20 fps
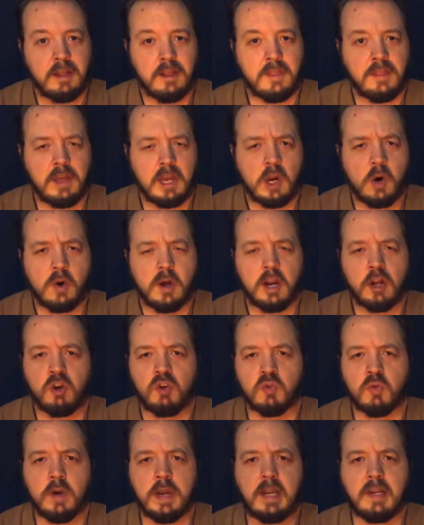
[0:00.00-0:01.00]
they go on a
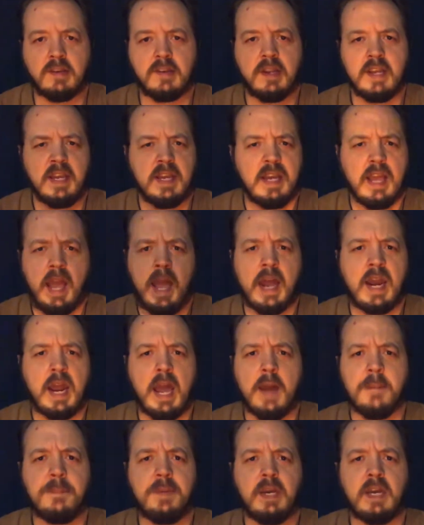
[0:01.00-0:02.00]
great and
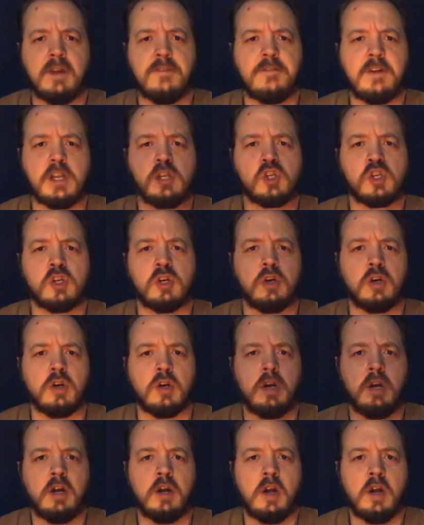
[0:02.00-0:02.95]
epic adventure,